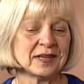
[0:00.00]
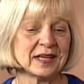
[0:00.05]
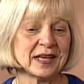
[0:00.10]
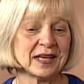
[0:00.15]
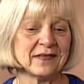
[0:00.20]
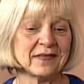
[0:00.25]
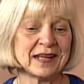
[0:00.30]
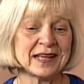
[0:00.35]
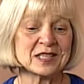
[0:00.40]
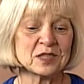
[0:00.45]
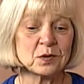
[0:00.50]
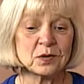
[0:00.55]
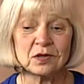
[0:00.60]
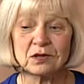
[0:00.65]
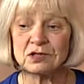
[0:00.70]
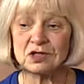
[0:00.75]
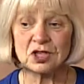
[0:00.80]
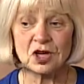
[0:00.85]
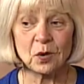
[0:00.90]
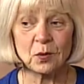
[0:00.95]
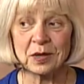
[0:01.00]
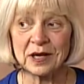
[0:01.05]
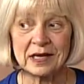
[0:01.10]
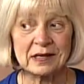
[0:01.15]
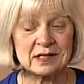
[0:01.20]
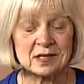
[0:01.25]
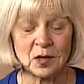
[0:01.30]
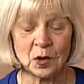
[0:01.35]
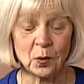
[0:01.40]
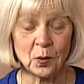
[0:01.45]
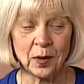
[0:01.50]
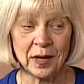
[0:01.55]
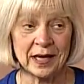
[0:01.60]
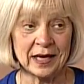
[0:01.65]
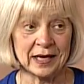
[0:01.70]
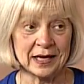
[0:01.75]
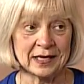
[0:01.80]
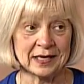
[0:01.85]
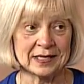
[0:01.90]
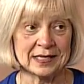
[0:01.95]
And that's when there's no one else
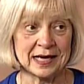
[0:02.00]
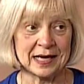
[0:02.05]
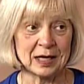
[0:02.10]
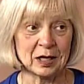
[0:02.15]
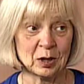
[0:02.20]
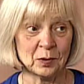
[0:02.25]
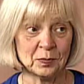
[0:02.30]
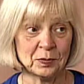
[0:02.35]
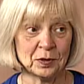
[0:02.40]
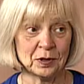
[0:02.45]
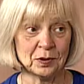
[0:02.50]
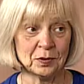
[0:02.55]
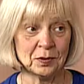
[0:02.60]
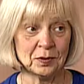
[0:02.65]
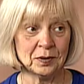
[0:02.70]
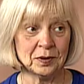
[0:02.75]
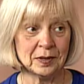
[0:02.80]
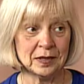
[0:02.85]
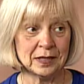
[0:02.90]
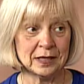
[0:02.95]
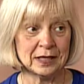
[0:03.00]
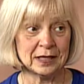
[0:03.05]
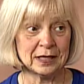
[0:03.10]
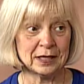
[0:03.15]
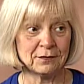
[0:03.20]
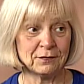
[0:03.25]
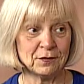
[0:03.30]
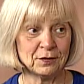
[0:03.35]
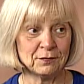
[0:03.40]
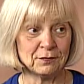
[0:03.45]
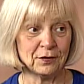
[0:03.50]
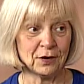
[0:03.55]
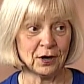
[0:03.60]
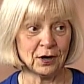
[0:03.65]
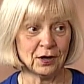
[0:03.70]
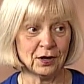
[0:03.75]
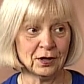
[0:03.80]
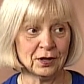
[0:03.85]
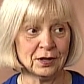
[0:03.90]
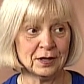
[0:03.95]
awake to help you if you
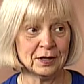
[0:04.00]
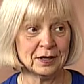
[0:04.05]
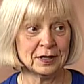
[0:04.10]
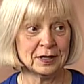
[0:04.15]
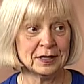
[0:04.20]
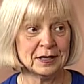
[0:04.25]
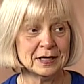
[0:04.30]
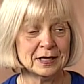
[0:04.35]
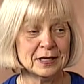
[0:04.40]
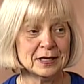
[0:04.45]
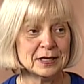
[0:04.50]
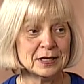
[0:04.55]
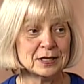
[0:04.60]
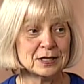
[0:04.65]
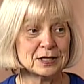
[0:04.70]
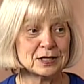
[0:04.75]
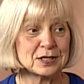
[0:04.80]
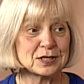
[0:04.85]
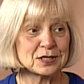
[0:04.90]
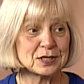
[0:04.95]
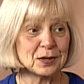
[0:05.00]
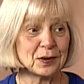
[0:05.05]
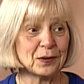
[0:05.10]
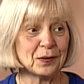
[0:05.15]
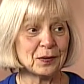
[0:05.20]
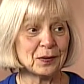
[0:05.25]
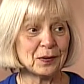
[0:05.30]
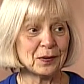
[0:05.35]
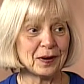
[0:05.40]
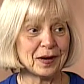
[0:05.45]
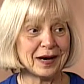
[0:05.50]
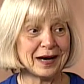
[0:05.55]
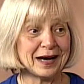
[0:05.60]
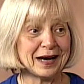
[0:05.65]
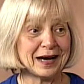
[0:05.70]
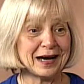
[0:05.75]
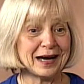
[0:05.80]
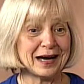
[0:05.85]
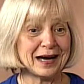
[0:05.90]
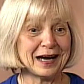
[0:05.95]
fall. So
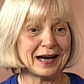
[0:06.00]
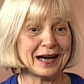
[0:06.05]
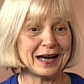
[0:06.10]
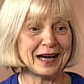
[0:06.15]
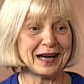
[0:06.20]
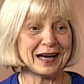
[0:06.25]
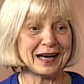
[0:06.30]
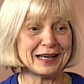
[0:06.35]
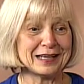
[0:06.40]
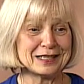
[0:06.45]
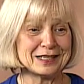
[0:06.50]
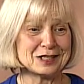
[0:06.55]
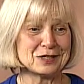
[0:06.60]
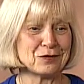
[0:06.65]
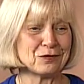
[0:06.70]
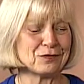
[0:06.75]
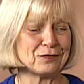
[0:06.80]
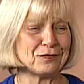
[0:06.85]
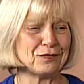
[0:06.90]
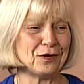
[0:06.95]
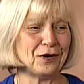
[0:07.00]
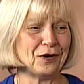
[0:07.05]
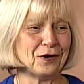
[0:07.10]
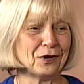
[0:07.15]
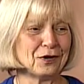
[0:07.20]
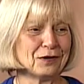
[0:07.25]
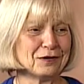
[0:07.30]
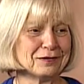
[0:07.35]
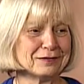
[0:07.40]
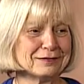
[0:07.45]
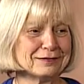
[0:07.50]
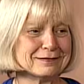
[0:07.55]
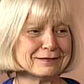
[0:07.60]
don't fall.